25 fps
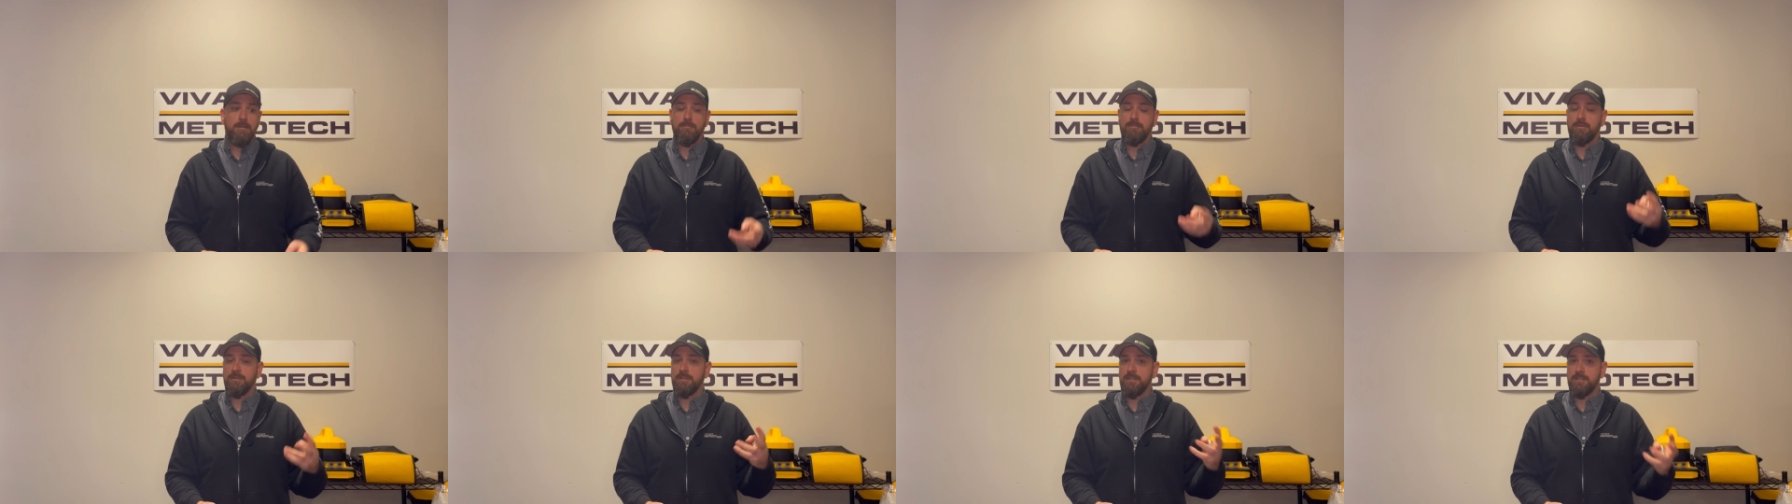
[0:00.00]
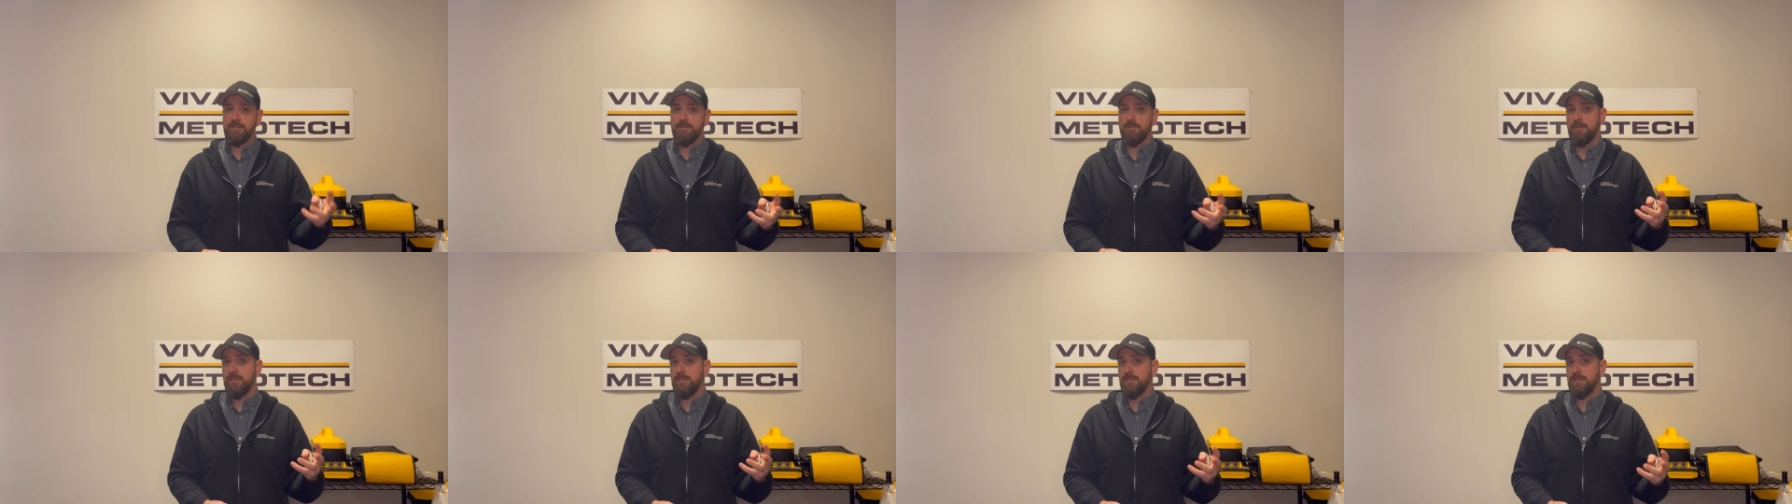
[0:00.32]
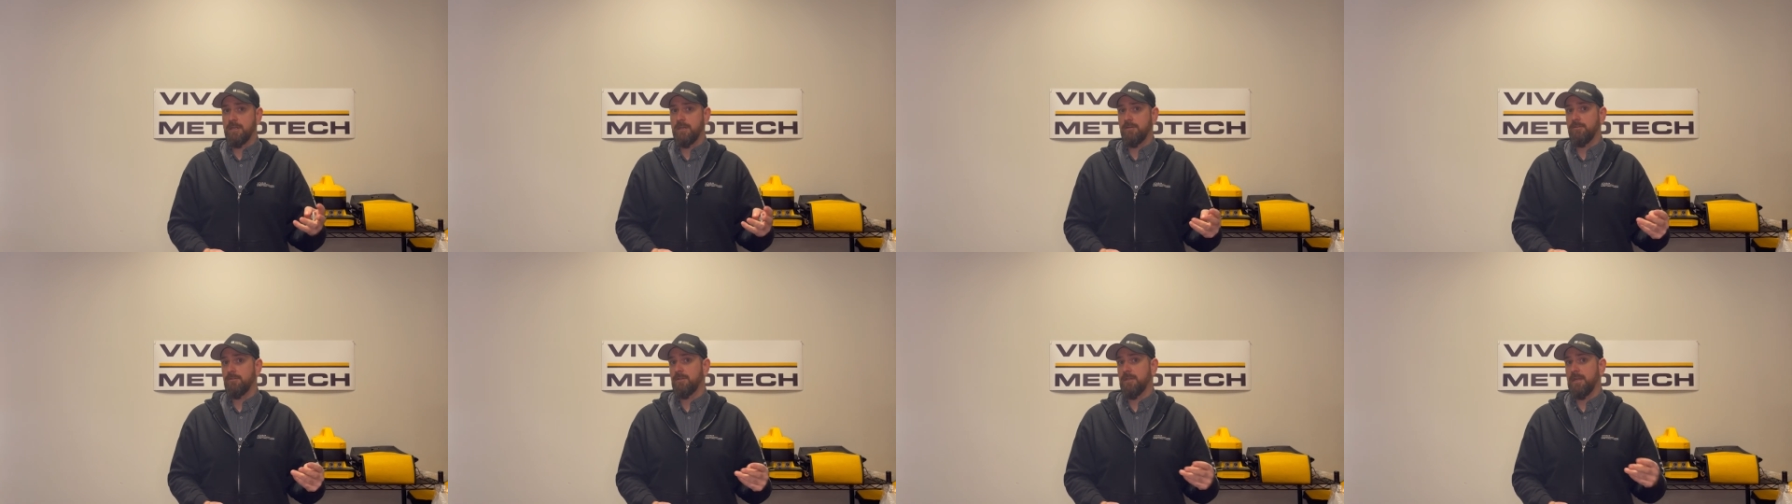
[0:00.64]
please reach
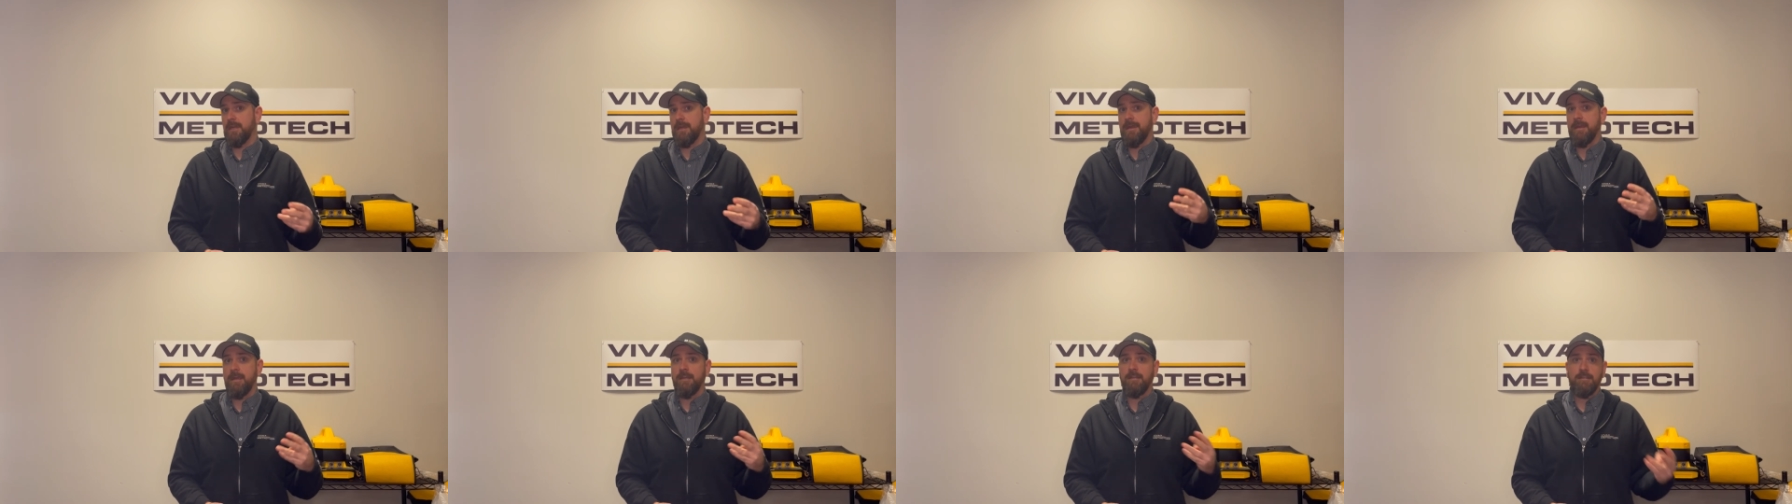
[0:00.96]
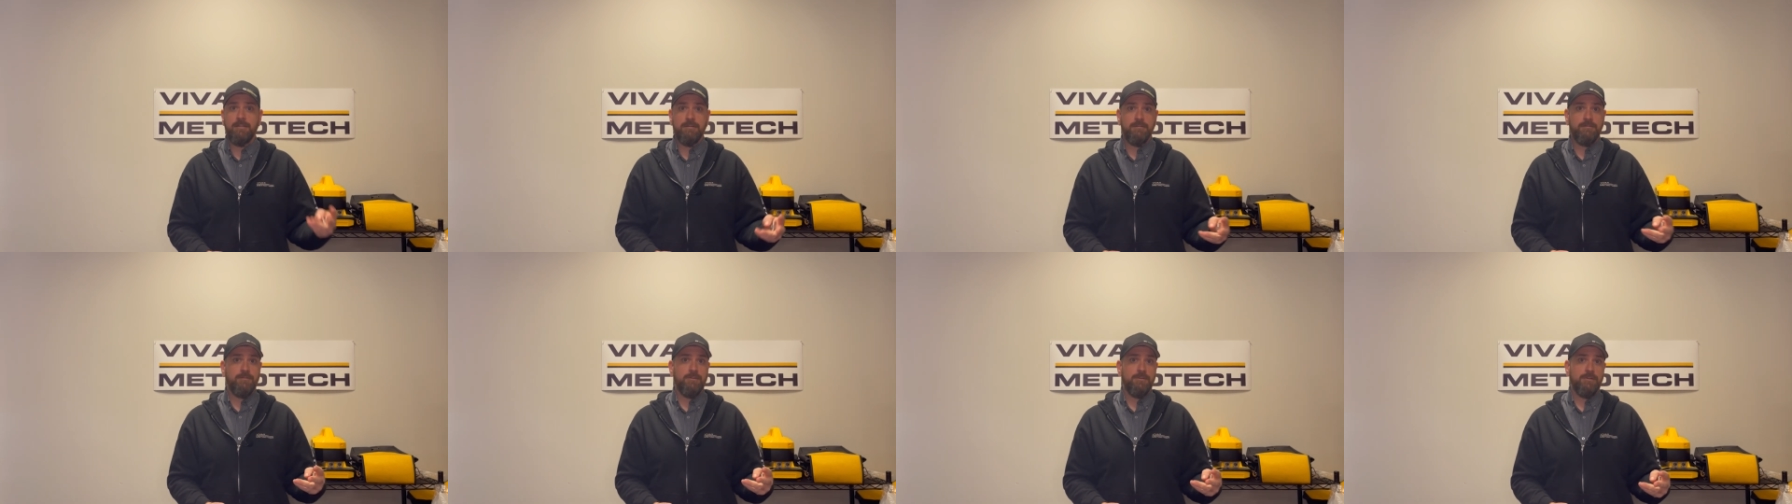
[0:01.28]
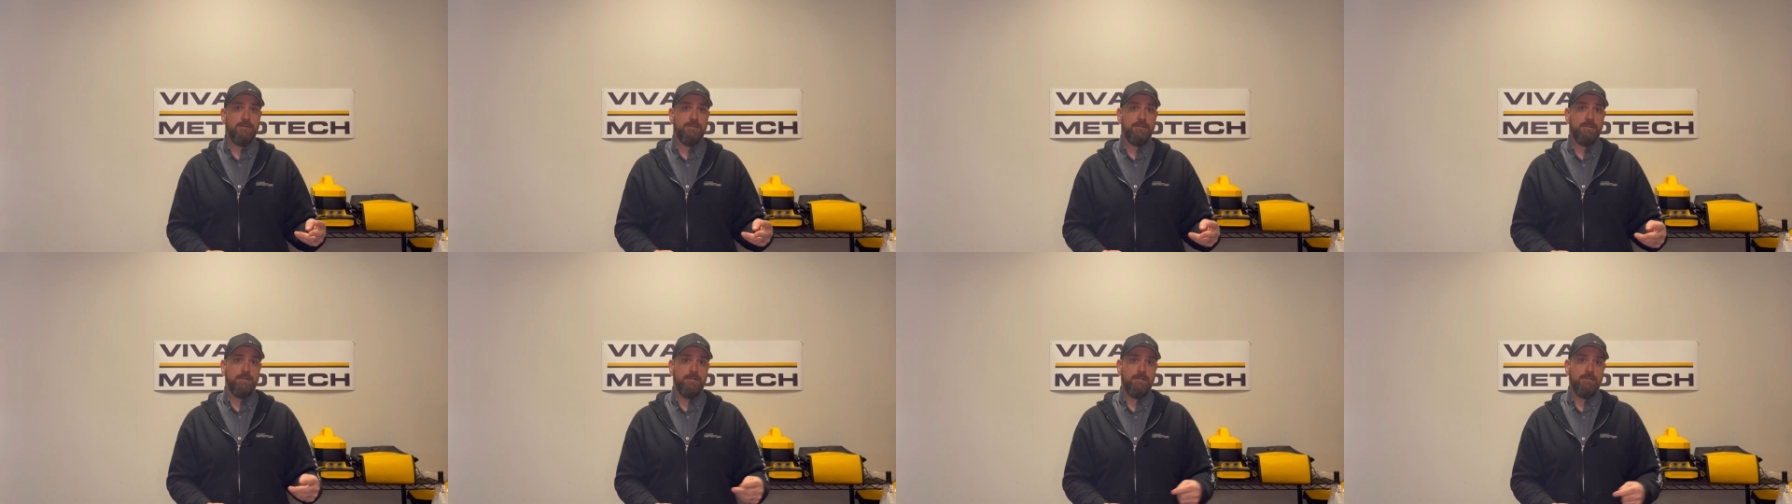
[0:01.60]
out to any of
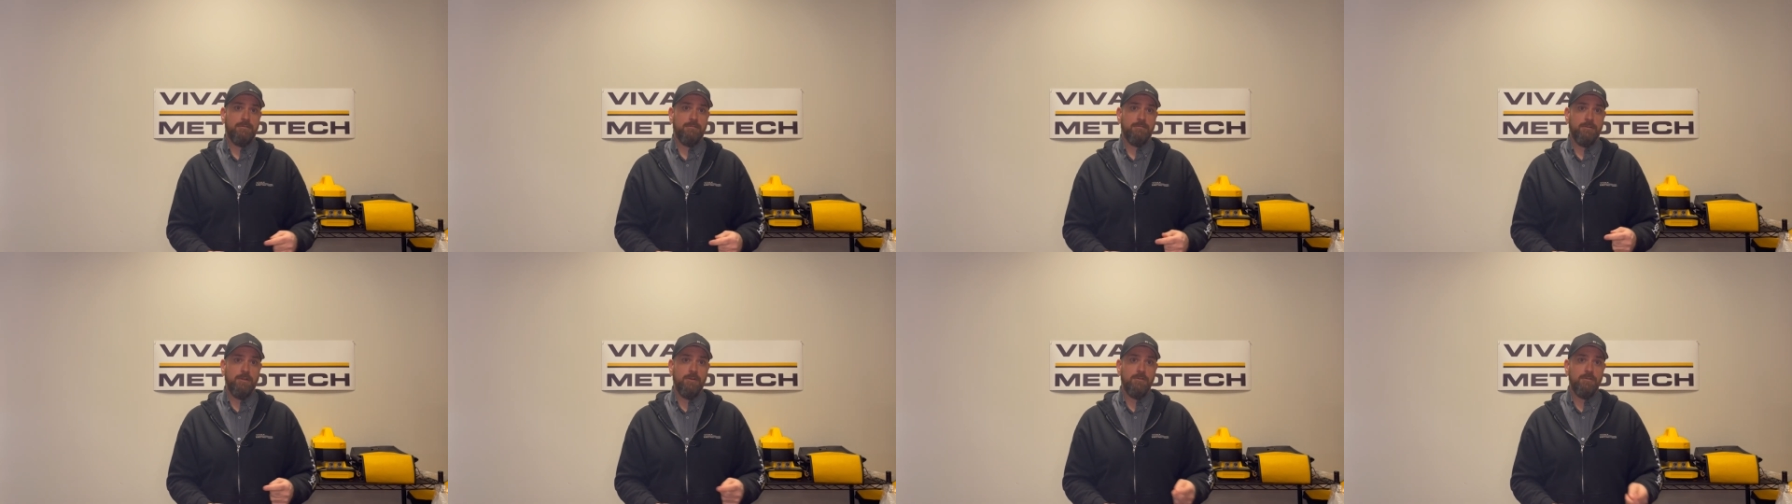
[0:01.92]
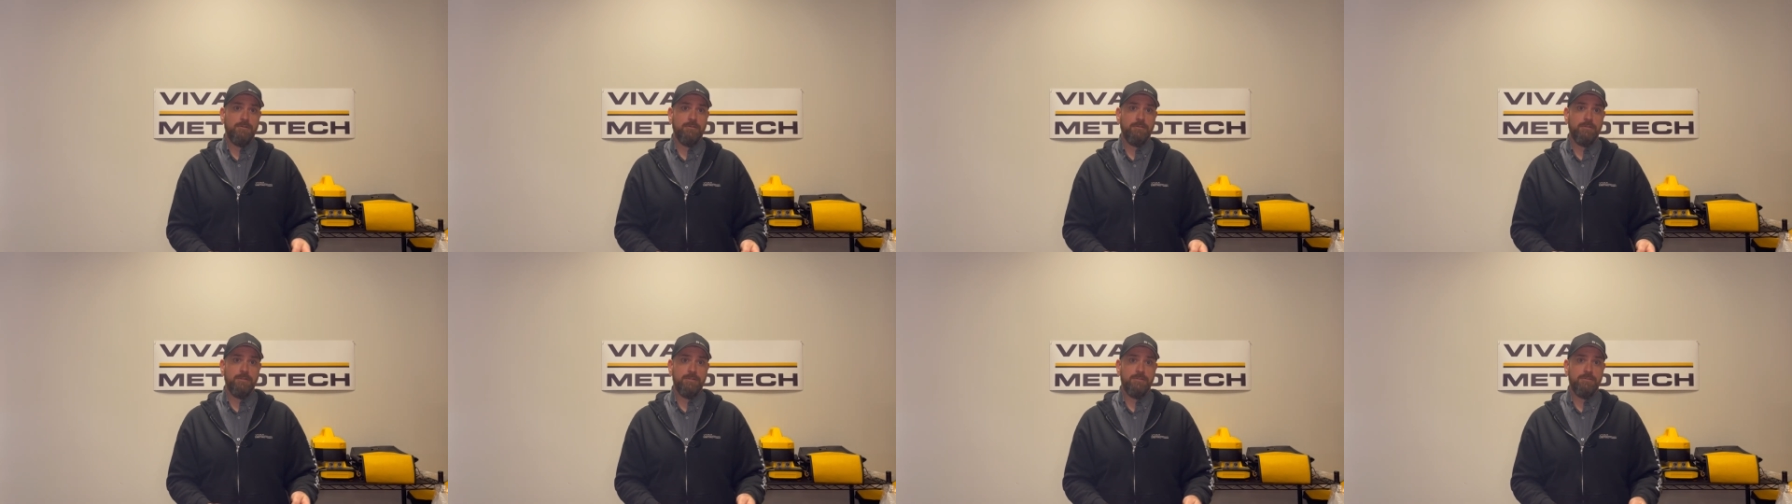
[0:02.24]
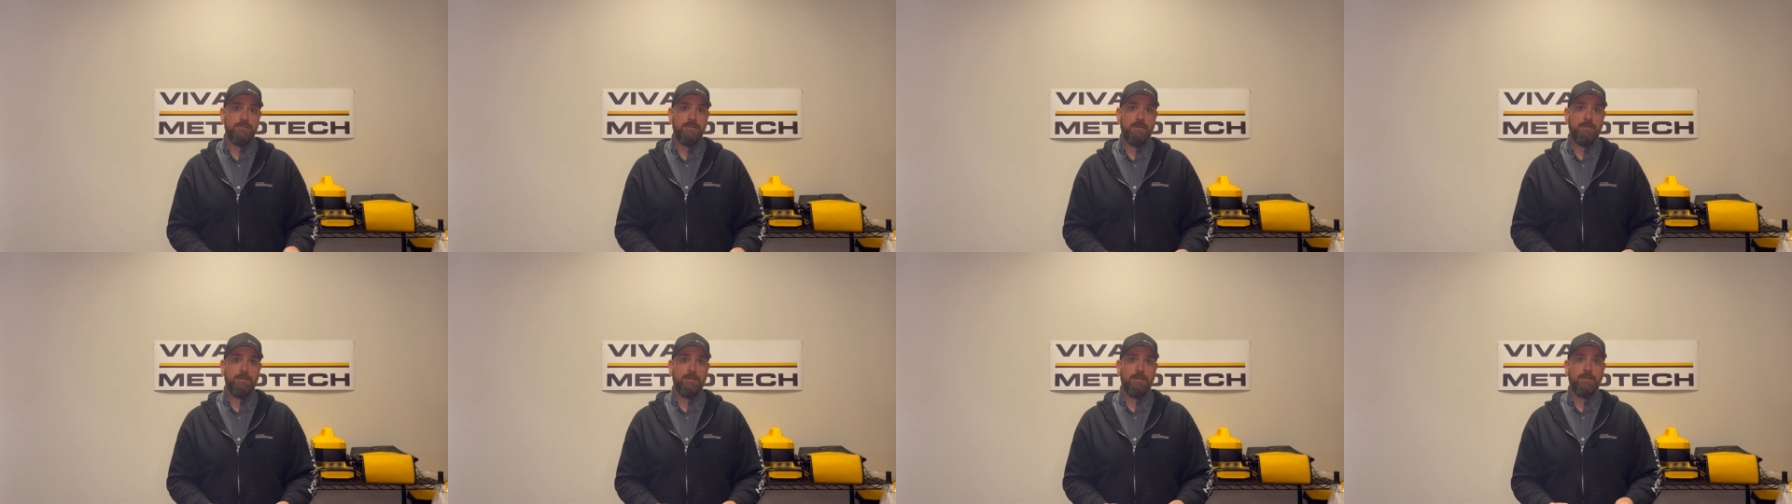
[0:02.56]
your, your local
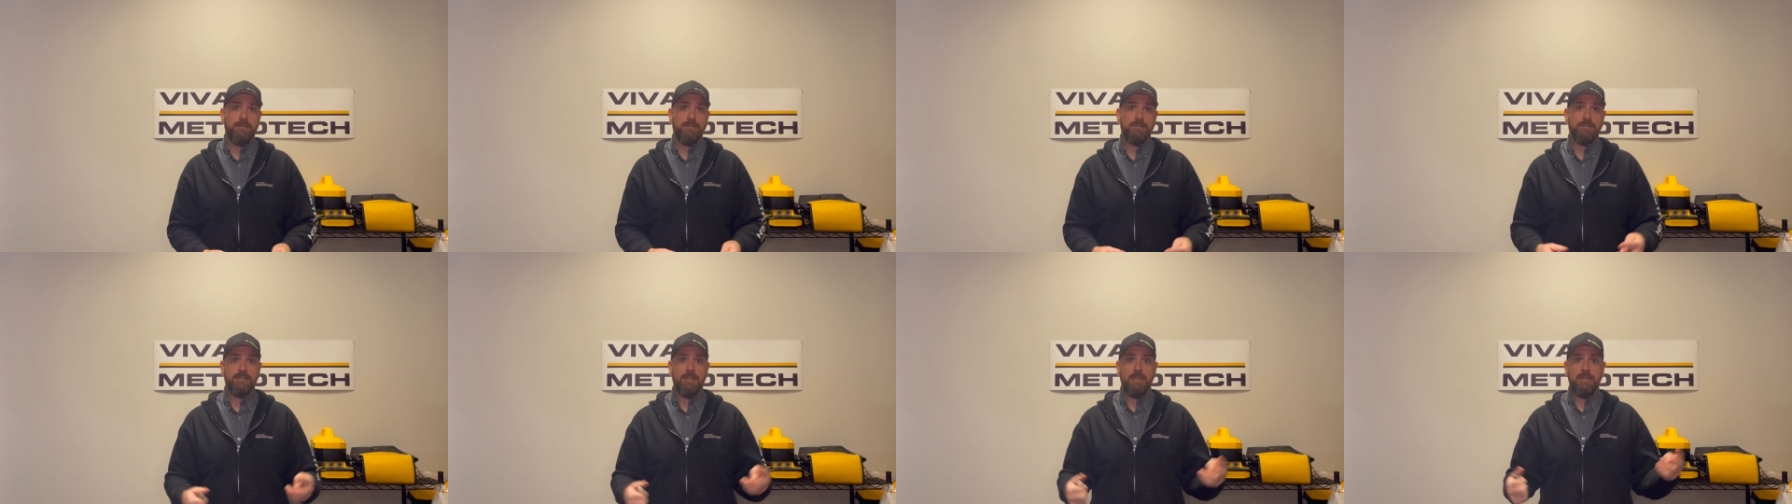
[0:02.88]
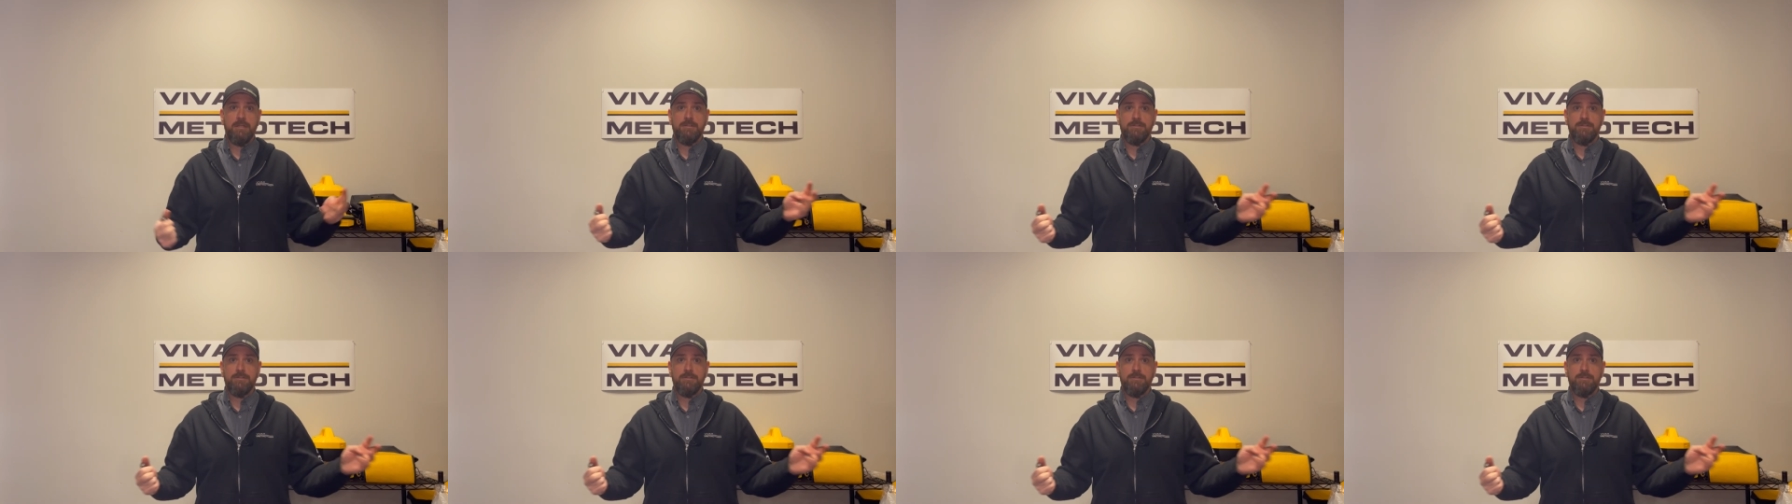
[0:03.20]
distributors.